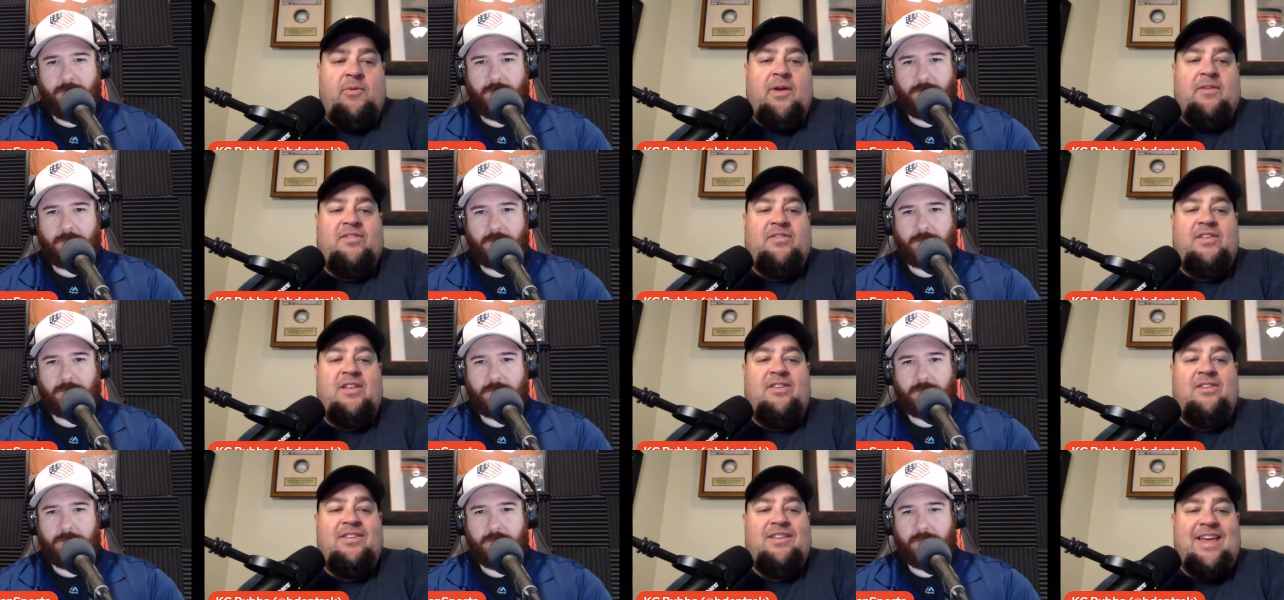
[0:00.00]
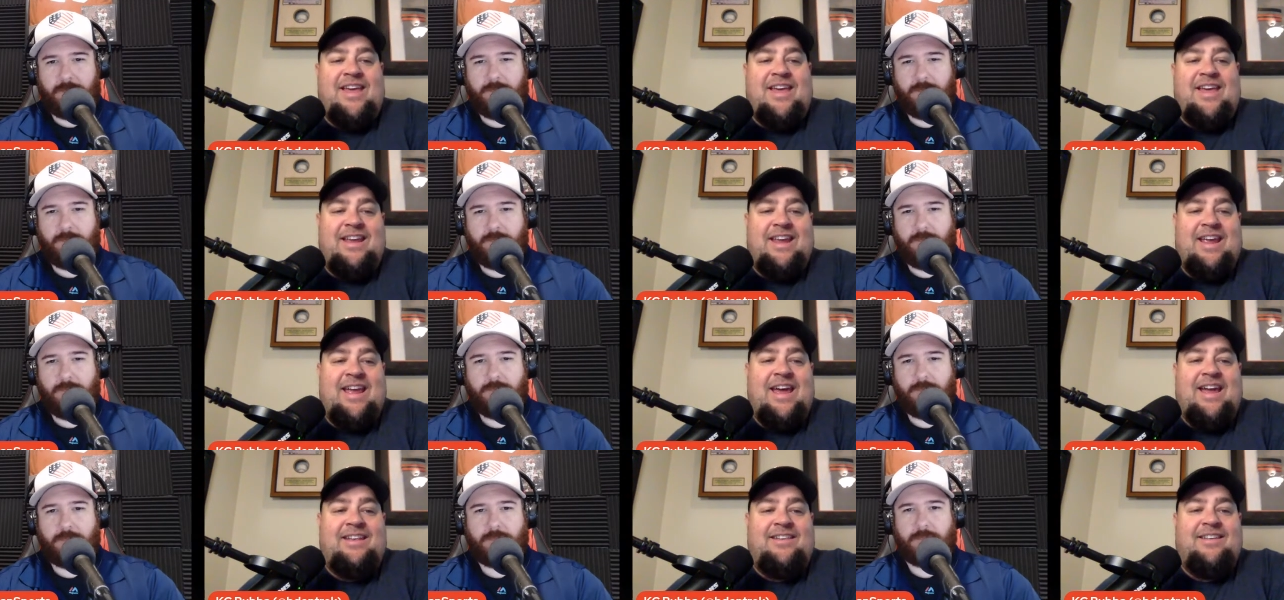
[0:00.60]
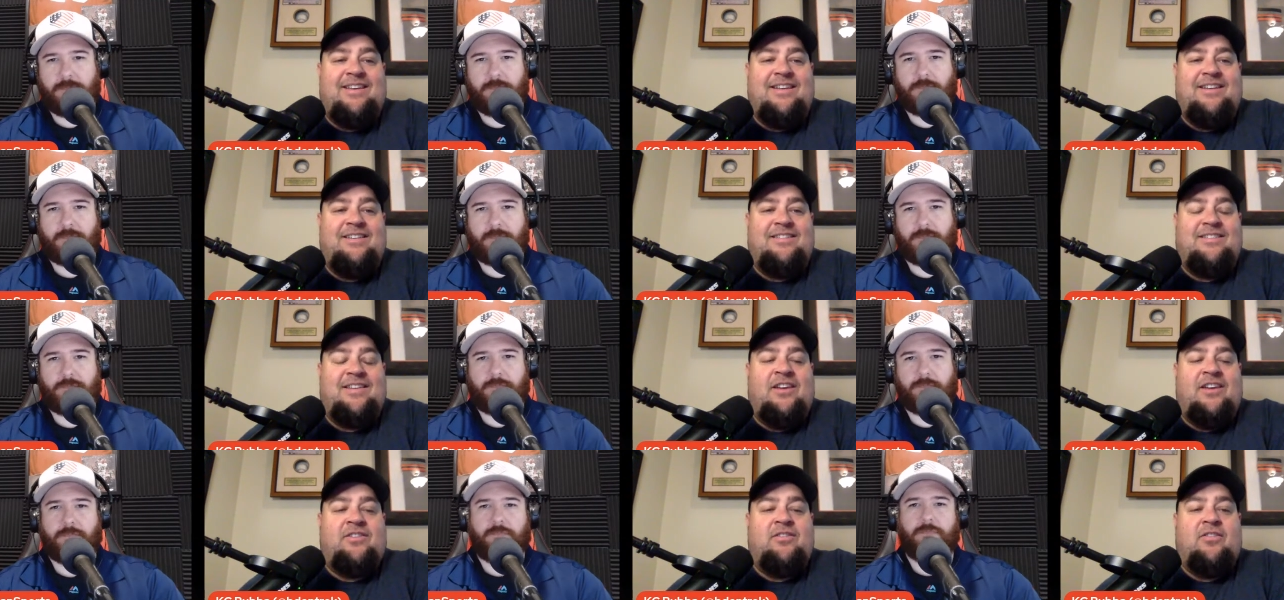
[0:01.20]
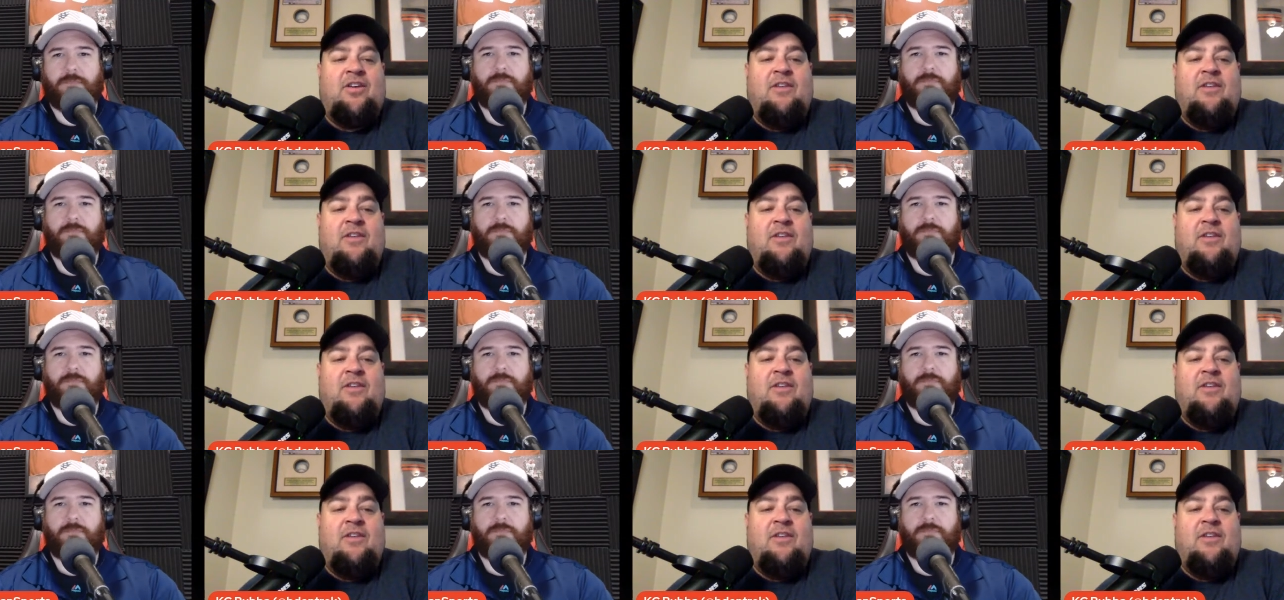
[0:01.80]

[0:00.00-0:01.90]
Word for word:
Speaker 1: We have Cincinnati at Tennessee.